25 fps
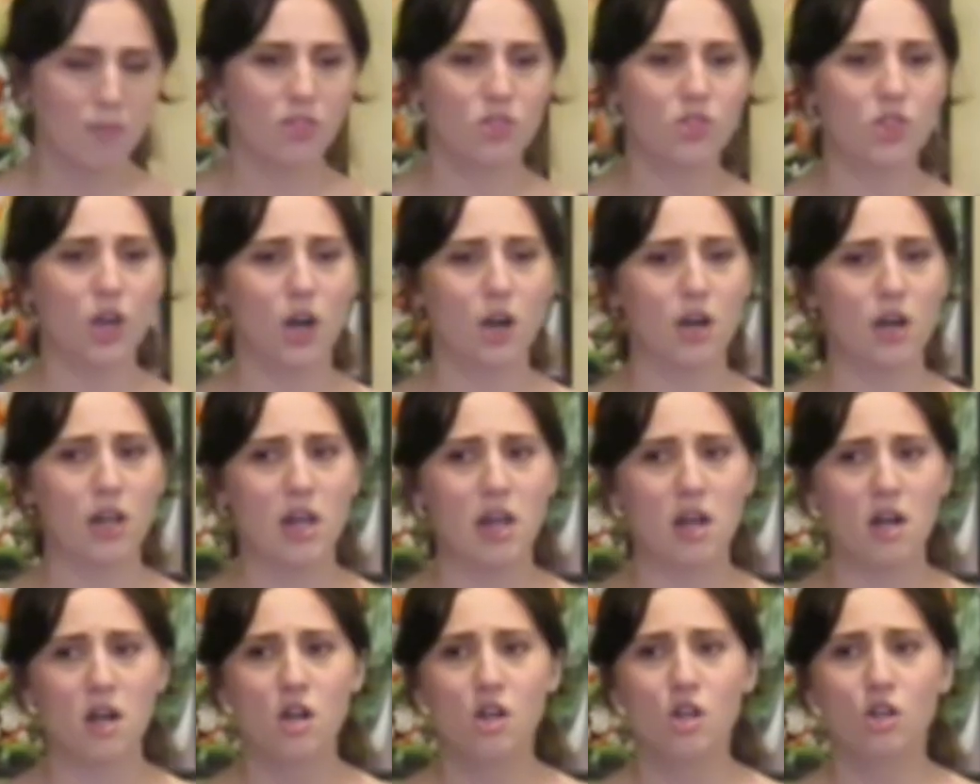
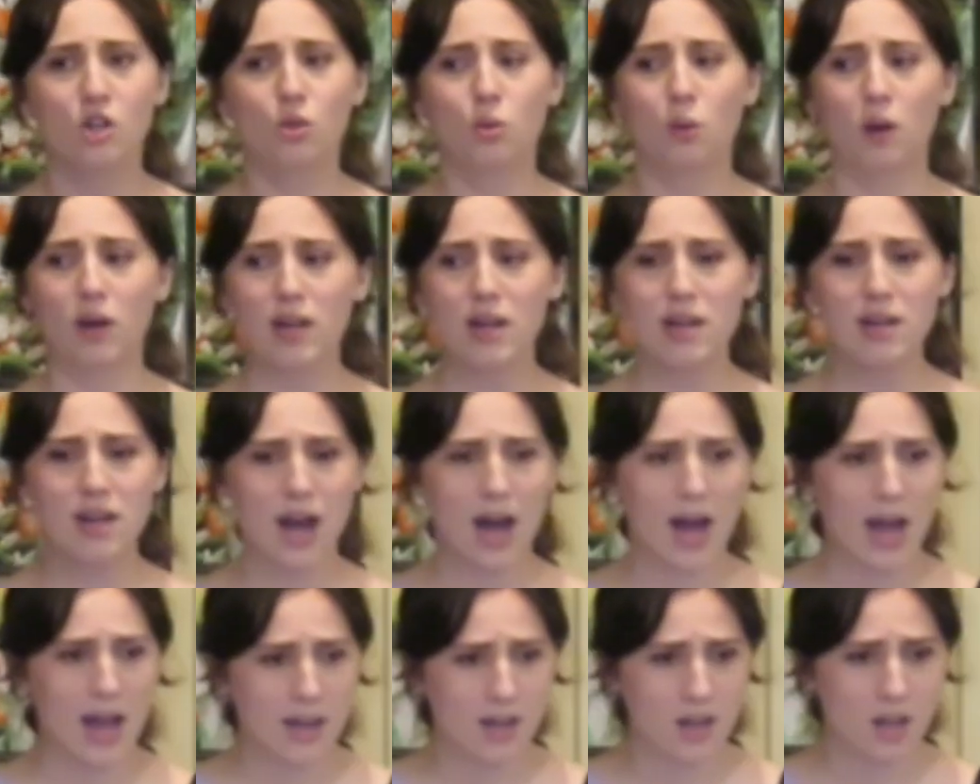30,
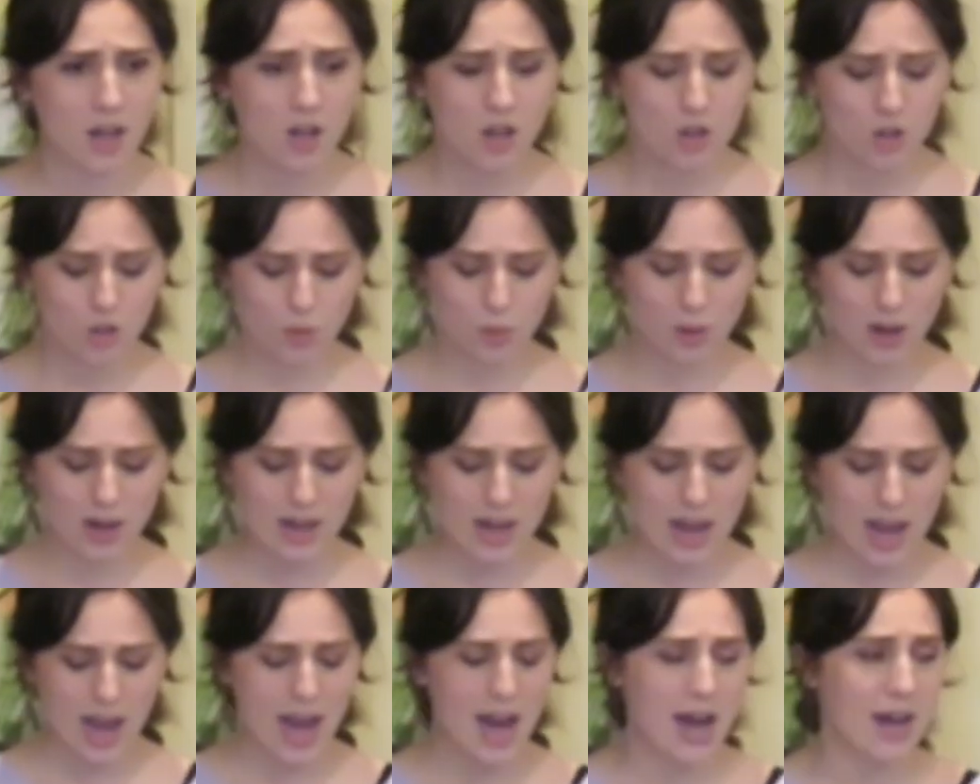29,
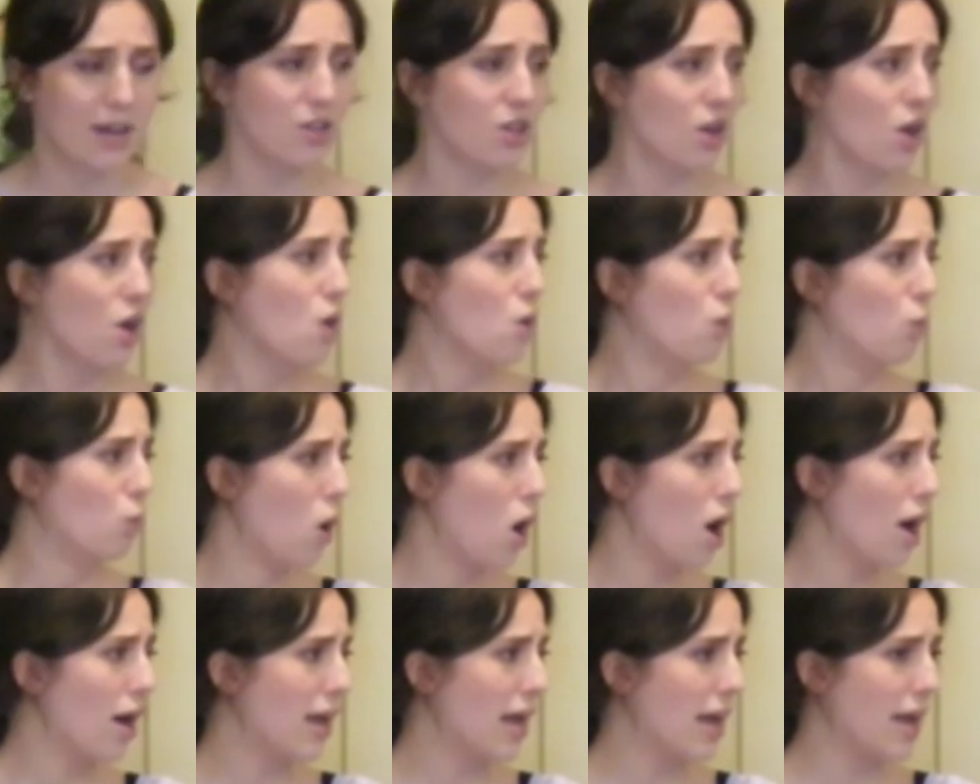28,
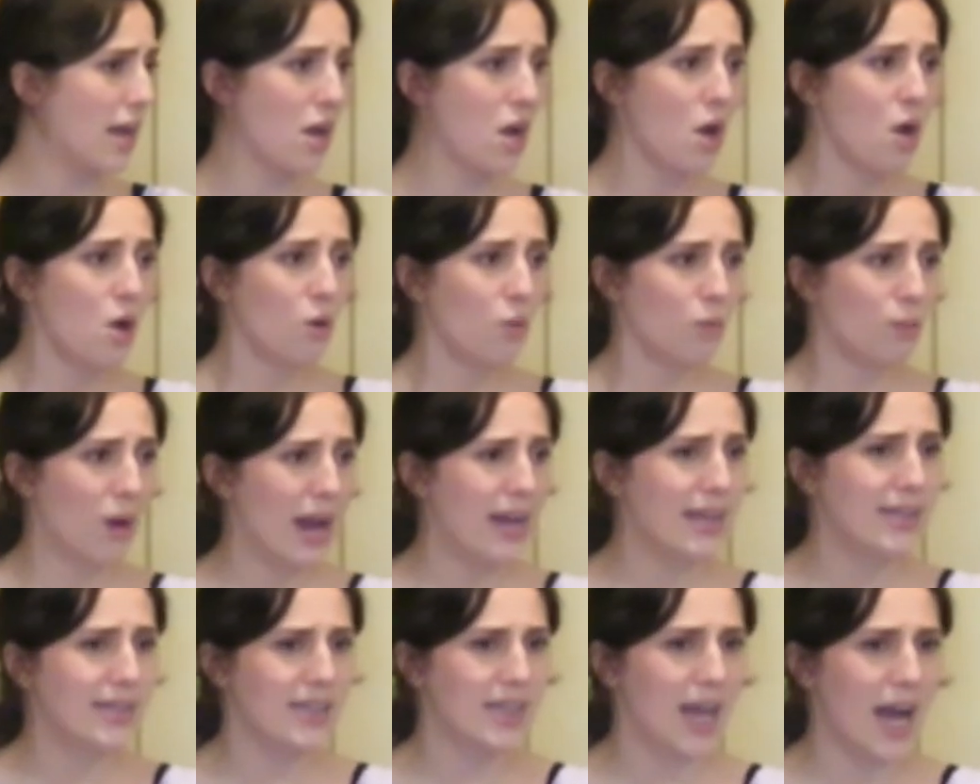warning,
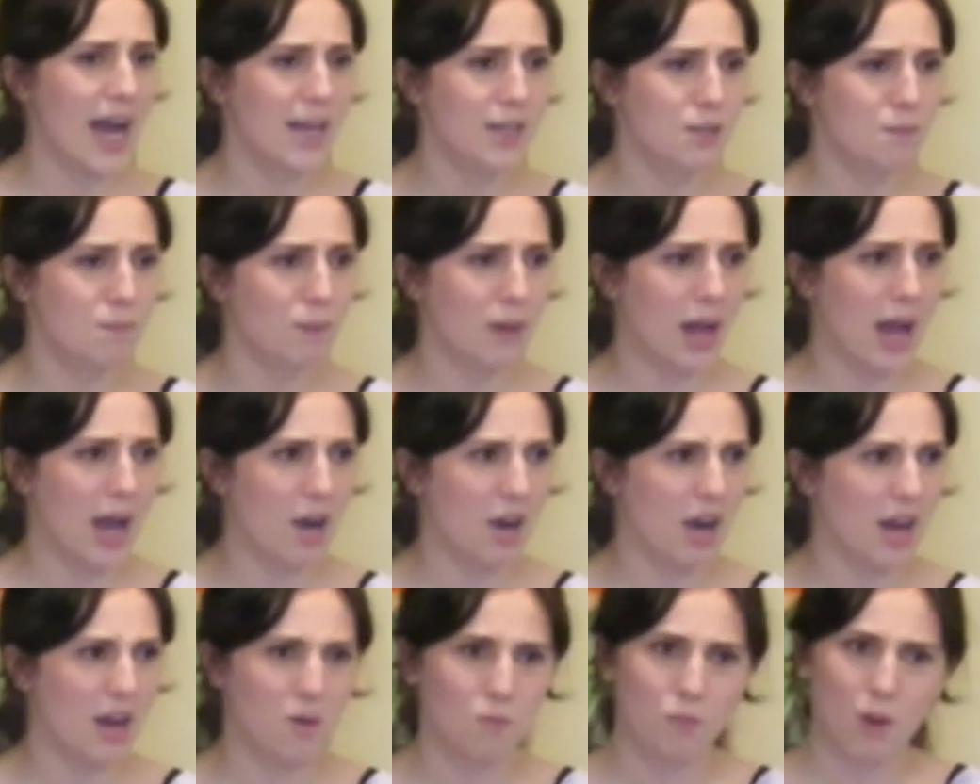red side
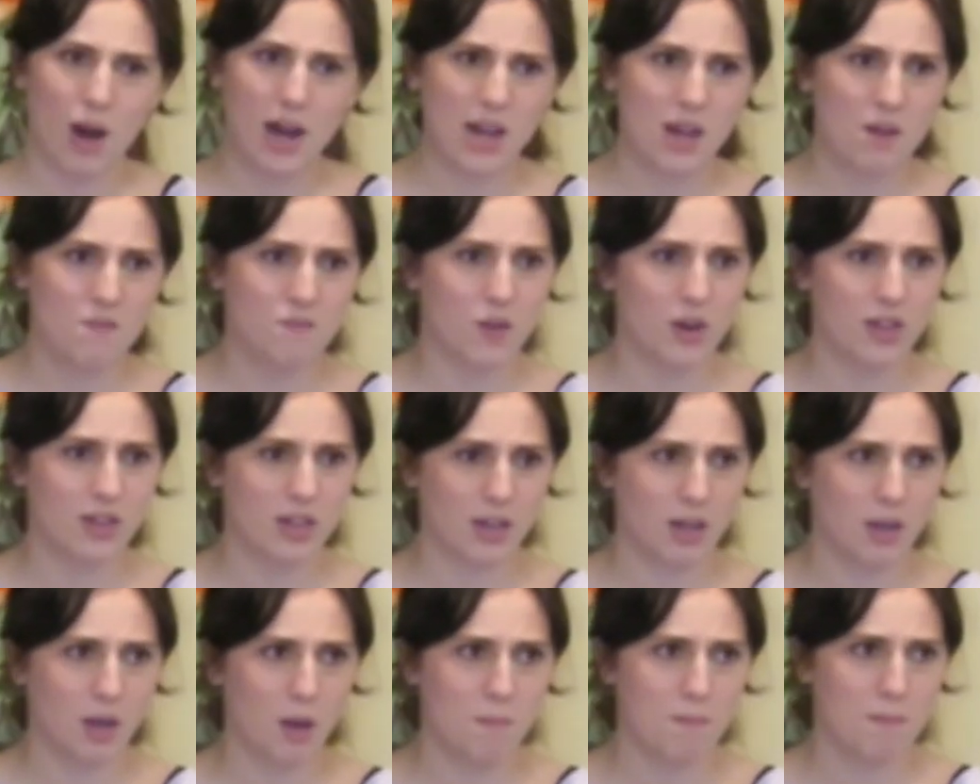flaring, ready for
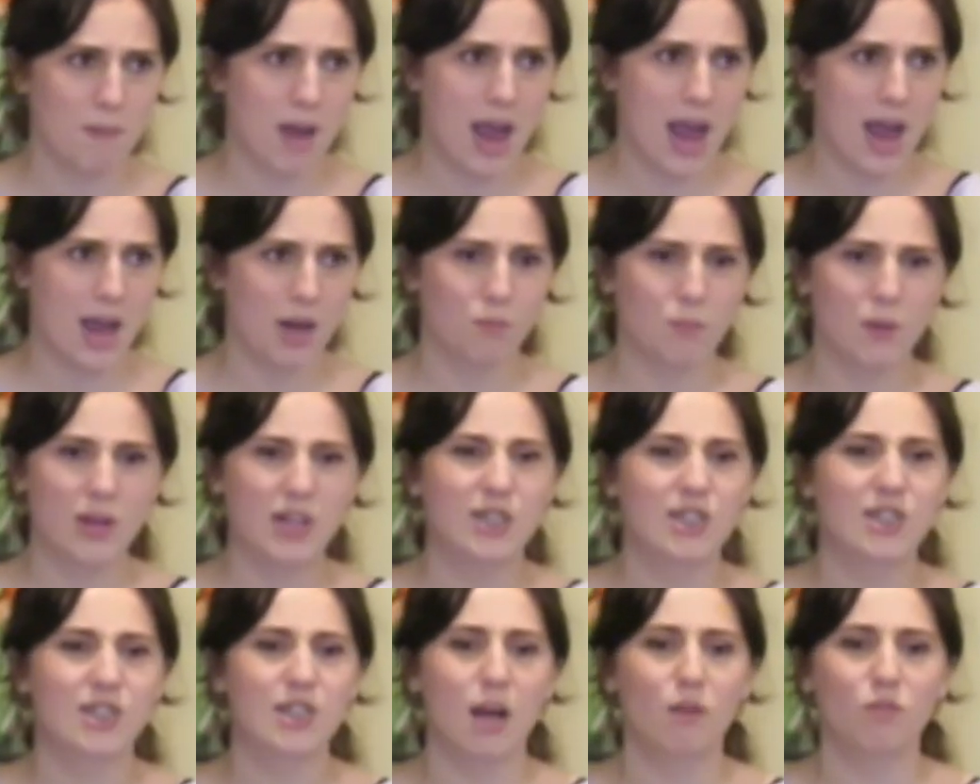the command.
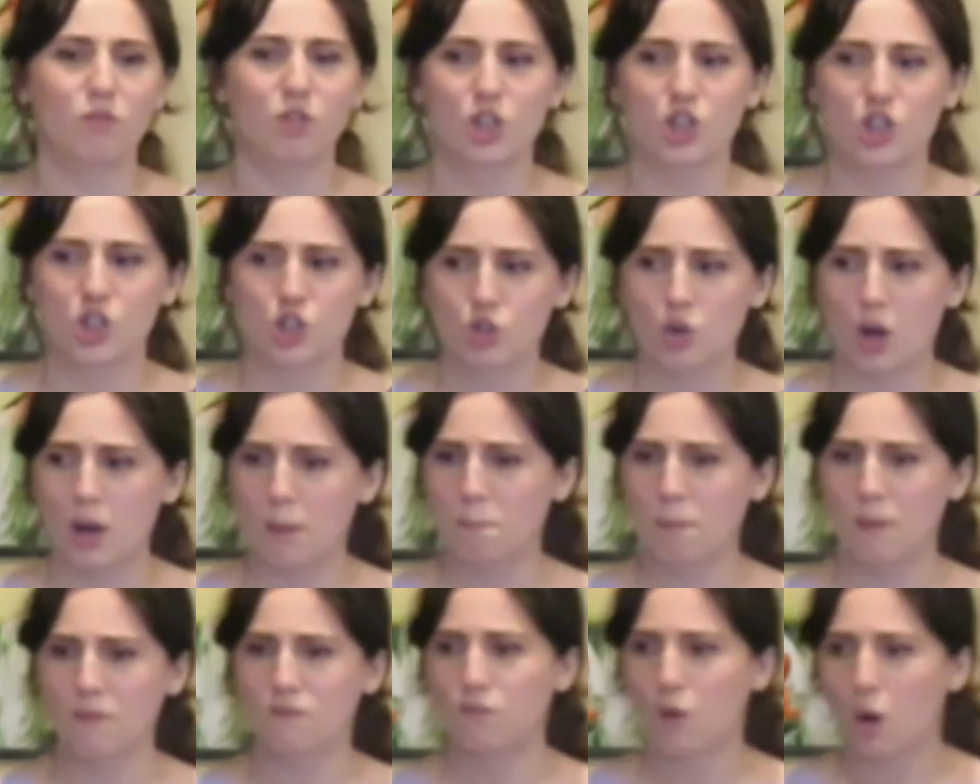We'd
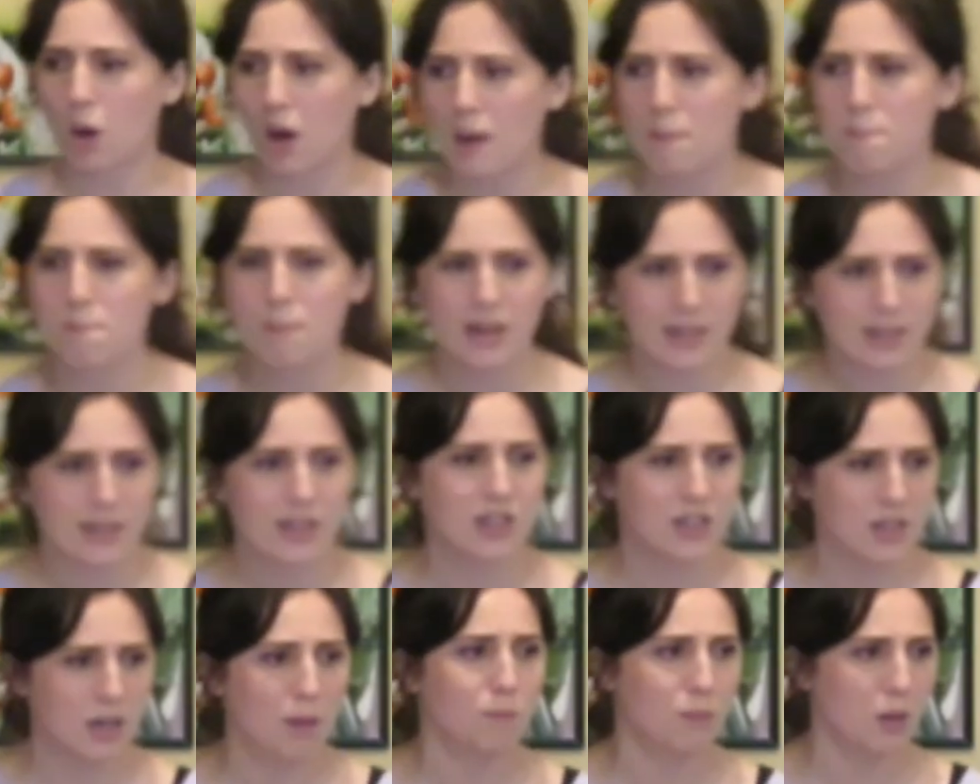self-destruct before admit
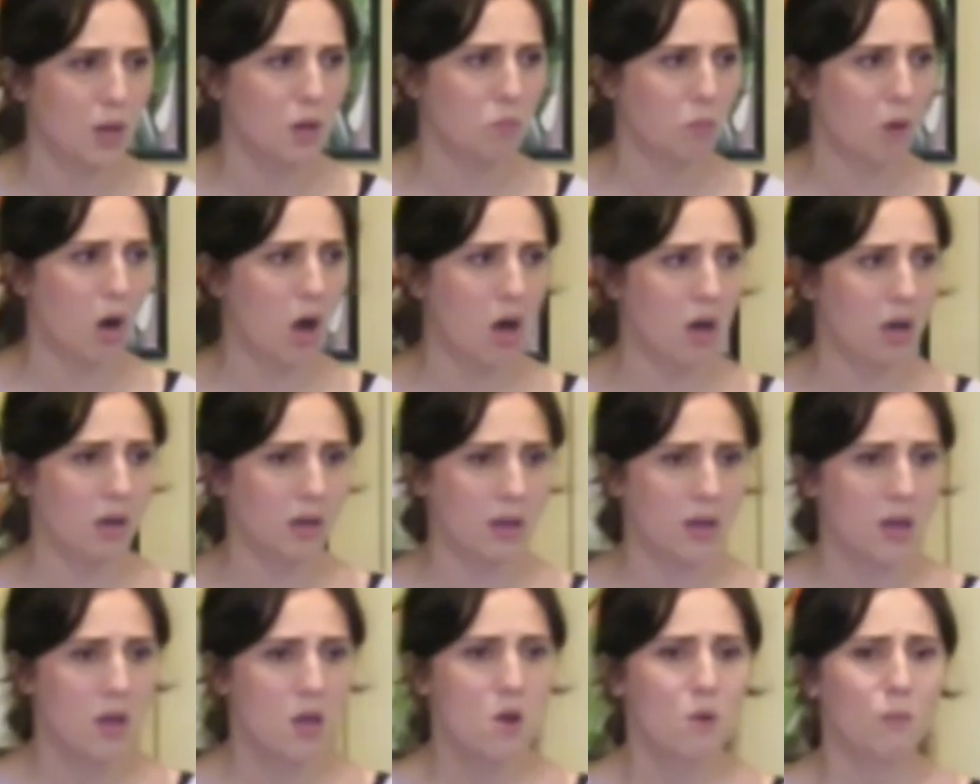to something
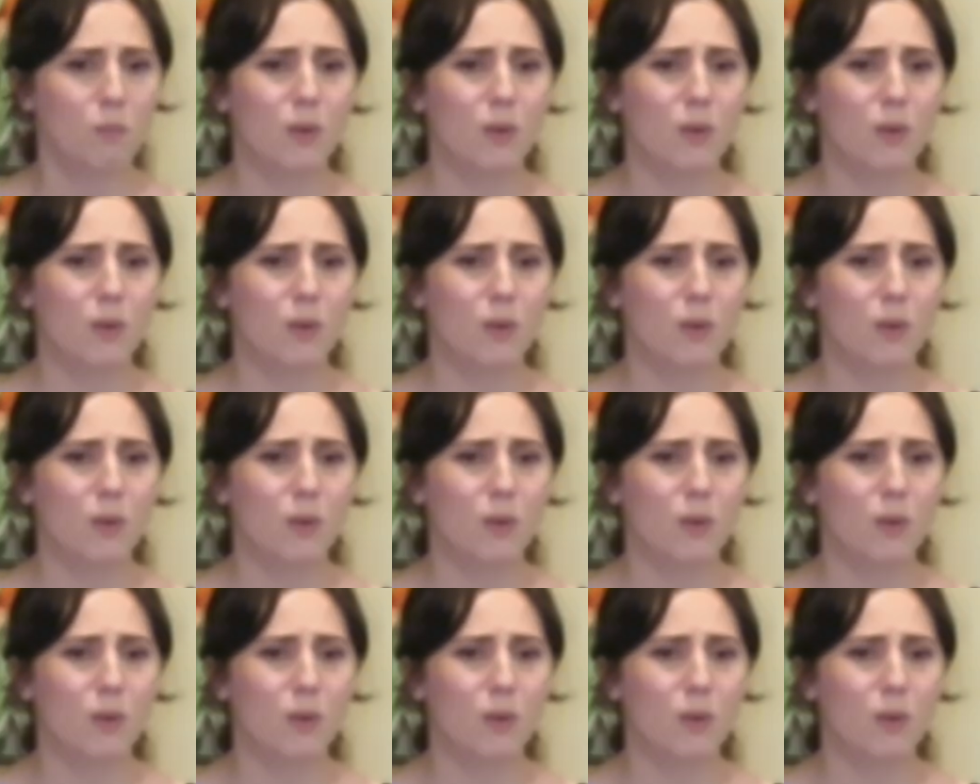wrong.